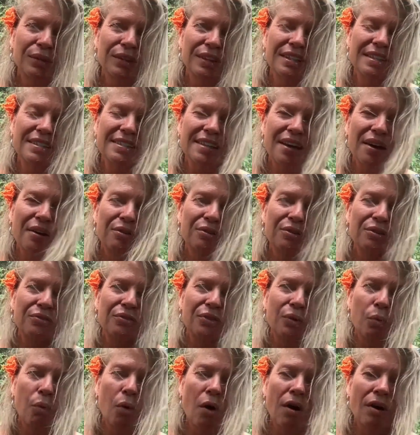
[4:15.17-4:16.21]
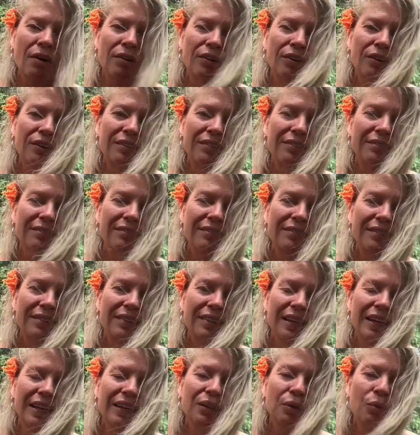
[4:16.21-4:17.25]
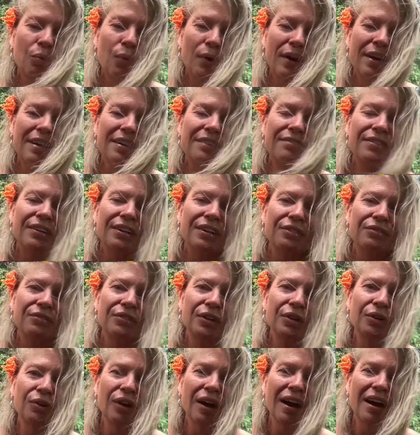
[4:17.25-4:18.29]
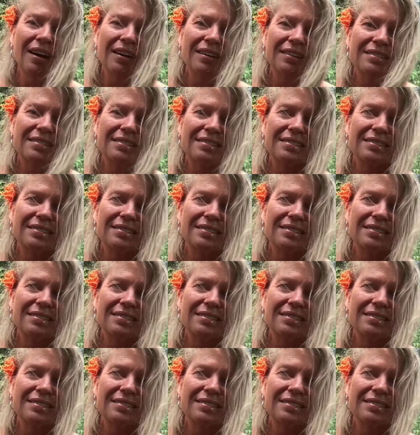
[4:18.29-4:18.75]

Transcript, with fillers: with the sound of the water and the waving of the grass